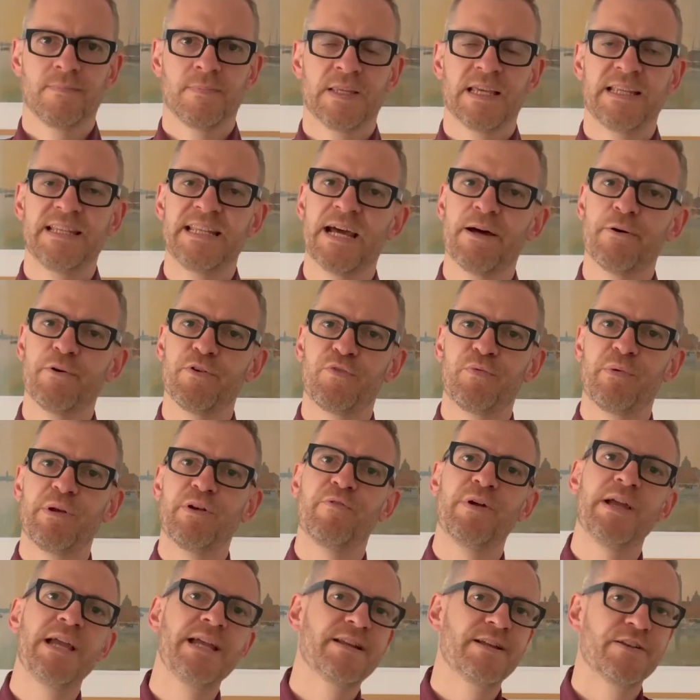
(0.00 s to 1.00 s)
Now, as we
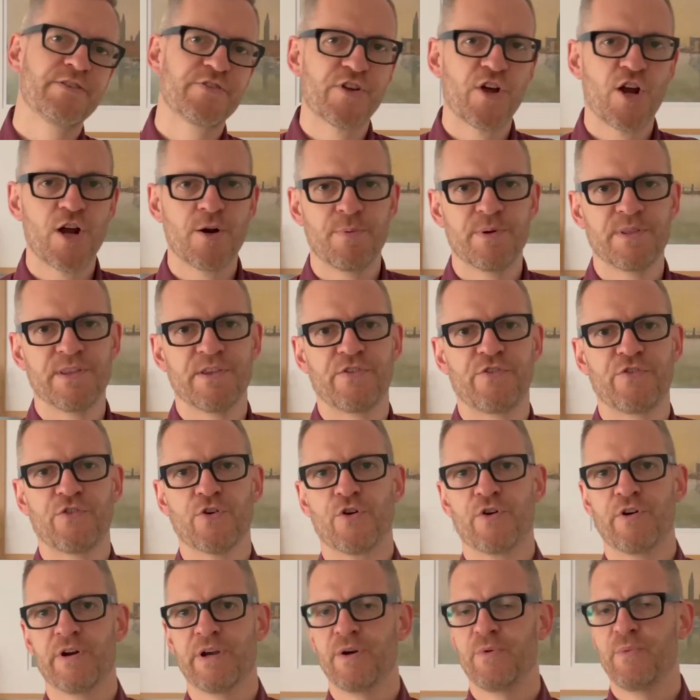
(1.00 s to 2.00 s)
read and interpret this
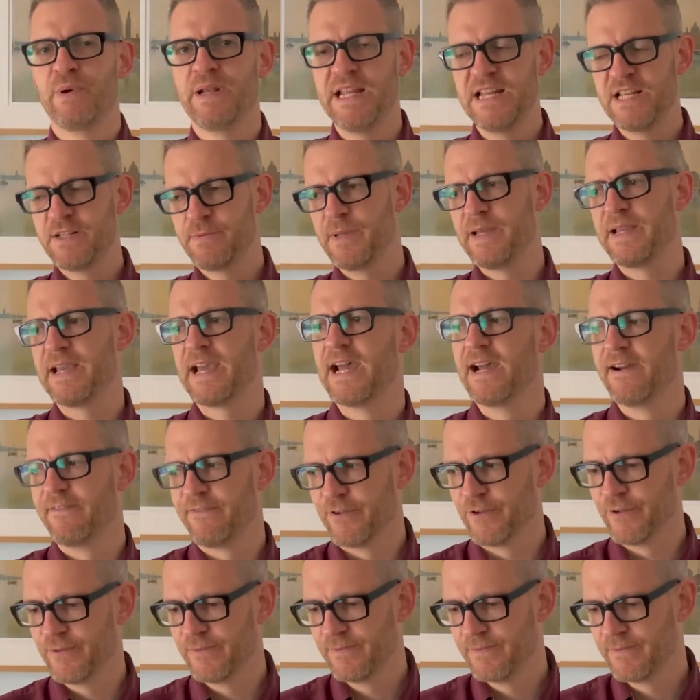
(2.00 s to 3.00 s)
story, we need to be
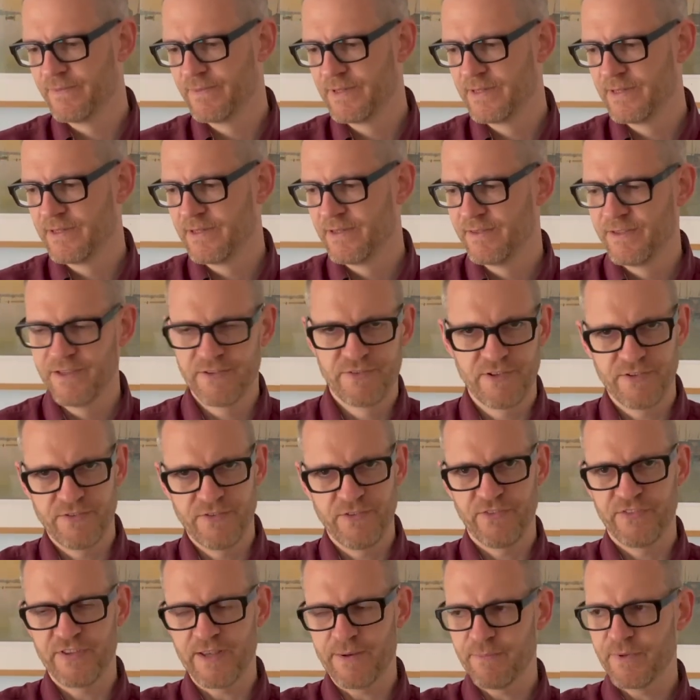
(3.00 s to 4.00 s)
careful. This isn't
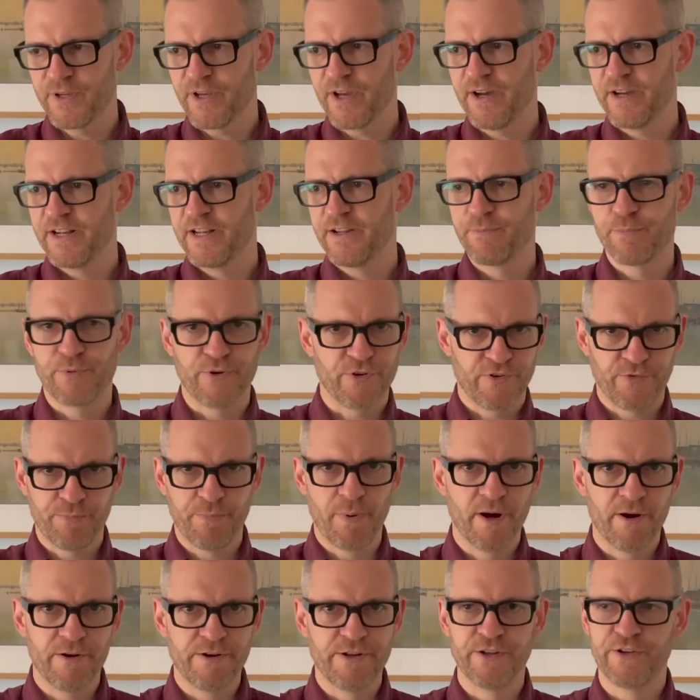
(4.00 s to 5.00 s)
some kind of
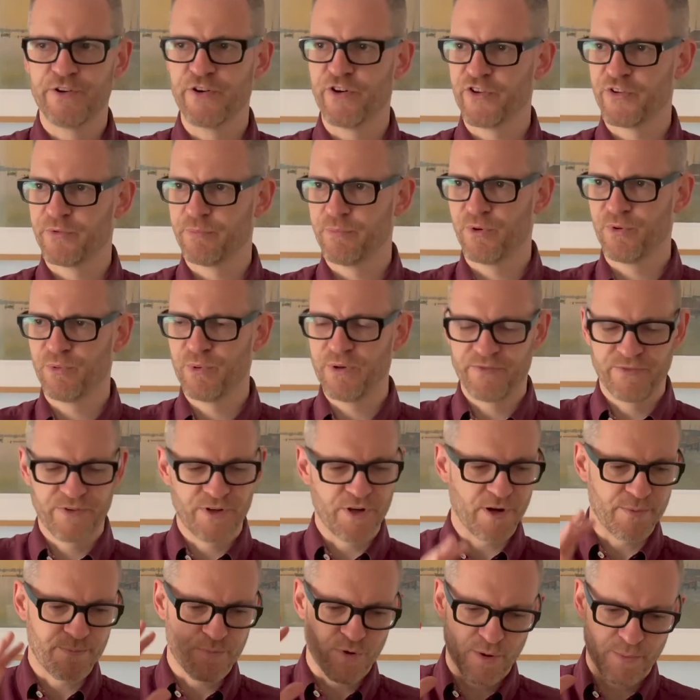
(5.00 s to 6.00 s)
prosperity gospel with
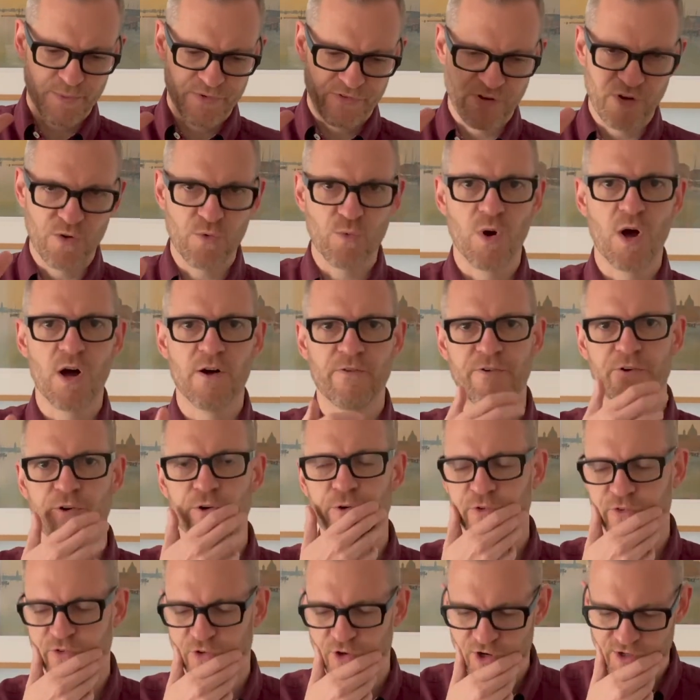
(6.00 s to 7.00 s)
God promising wealth in all
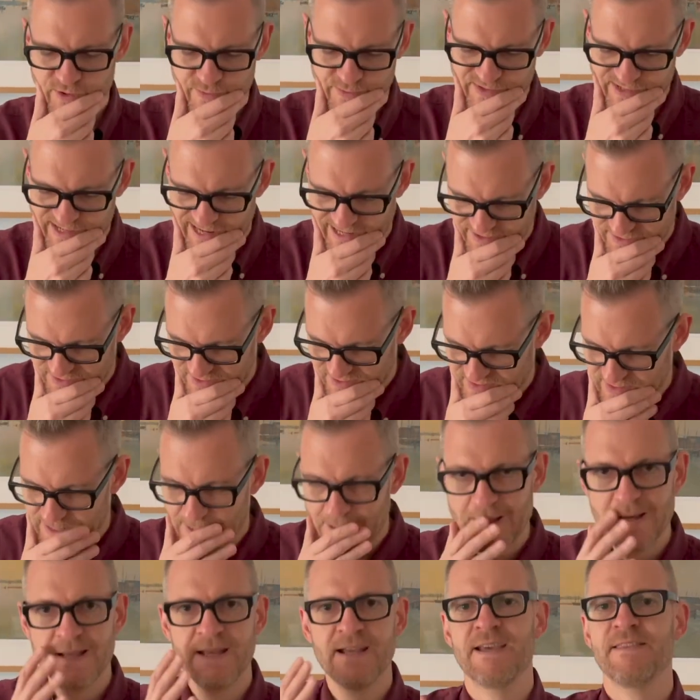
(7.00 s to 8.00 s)
circumstances.
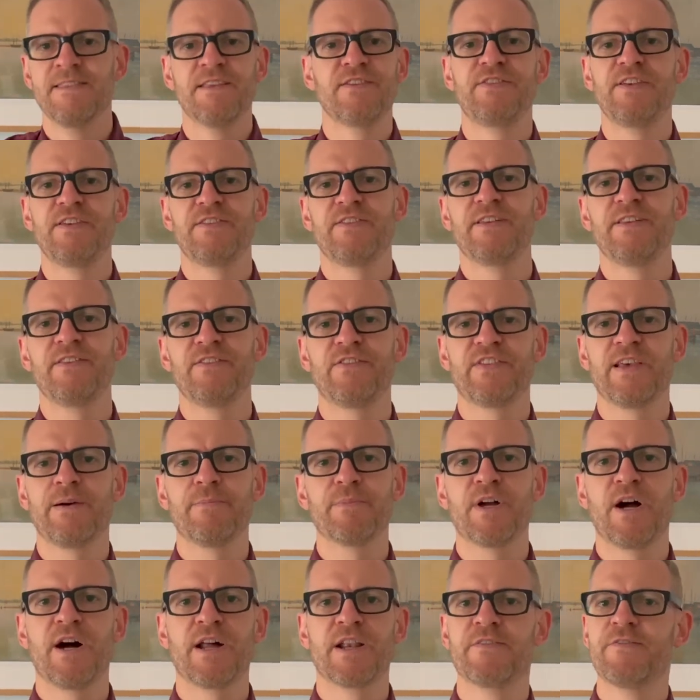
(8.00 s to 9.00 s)
This isn't some
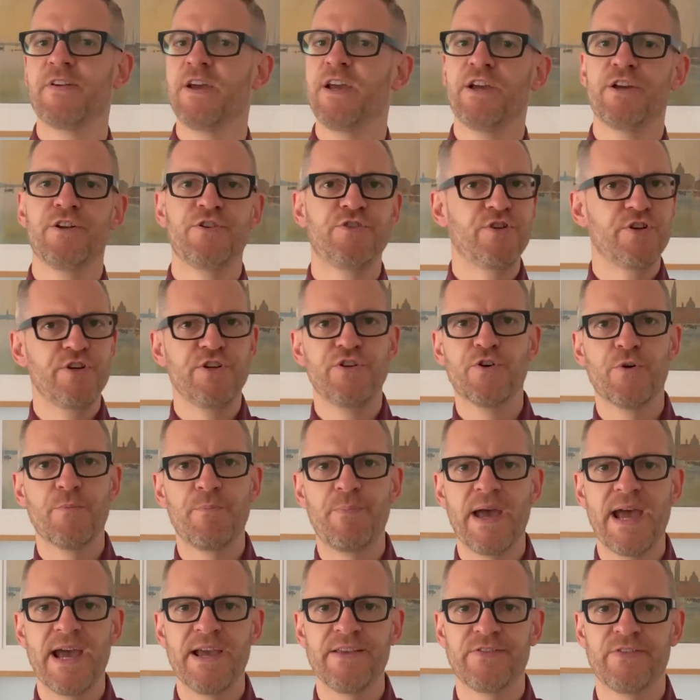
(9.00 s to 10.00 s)
kind of do your
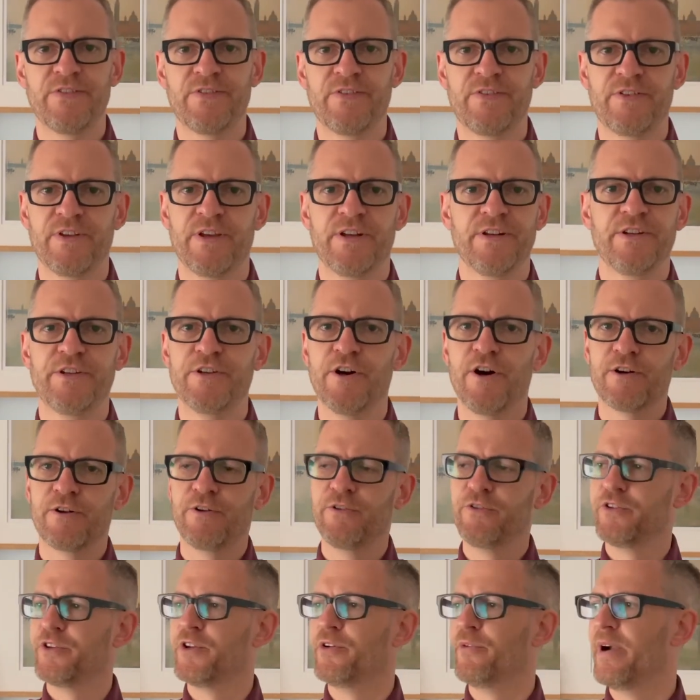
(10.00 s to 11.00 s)
best and God will
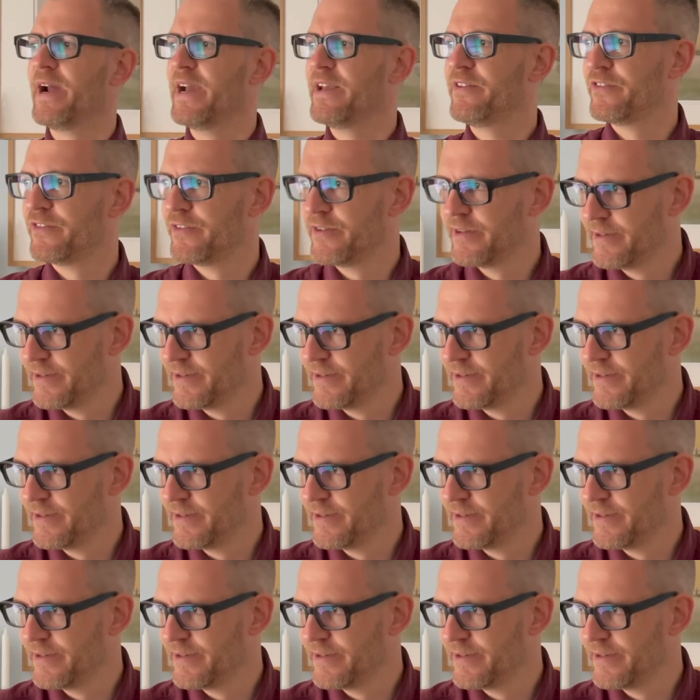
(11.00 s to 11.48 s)
do the rest.